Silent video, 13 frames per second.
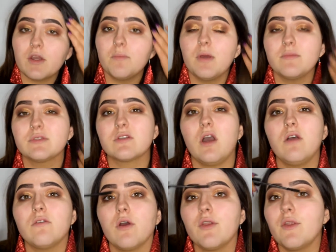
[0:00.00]
I put
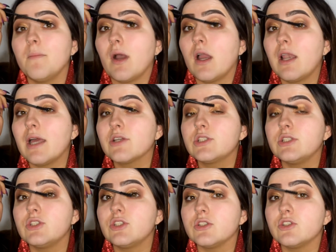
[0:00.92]
mascara on, my
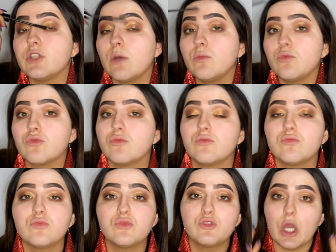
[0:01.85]
eyelashes just don't
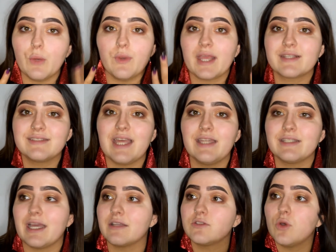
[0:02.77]
extend
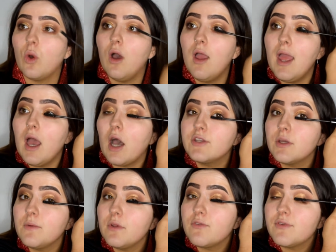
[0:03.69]
at all. I
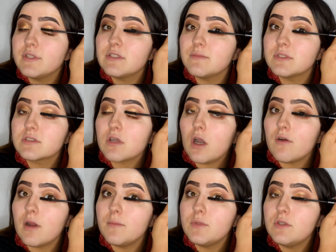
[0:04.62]
don't know if it's the
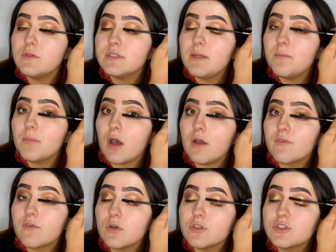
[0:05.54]
mascara I'm using, but I've
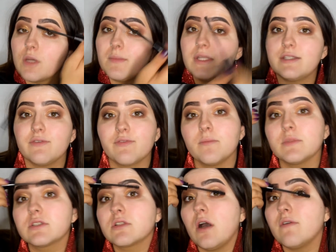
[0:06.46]
got so many different
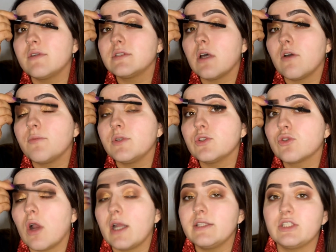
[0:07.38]
mascaras that I've been
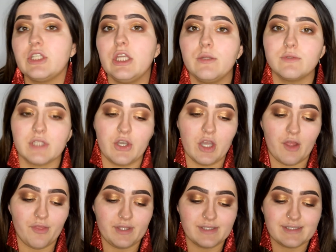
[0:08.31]
trying to use and
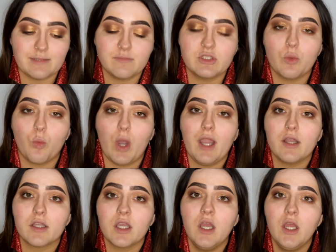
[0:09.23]
nothing seems to
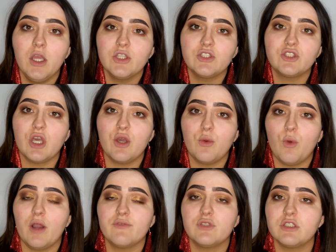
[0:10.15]
work. So
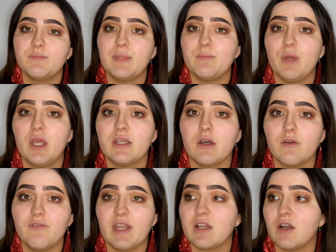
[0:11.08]
I've just been putting up
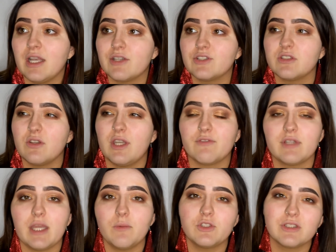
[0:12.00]
fake eyelashes on every
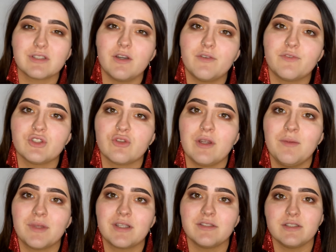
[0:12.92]
day, which is kind of frustrating
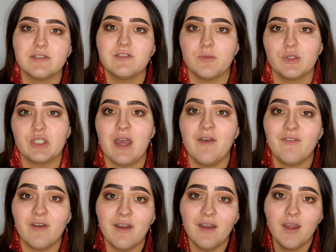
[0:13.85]
because it's so much
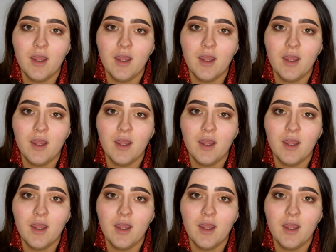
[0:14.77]
effort.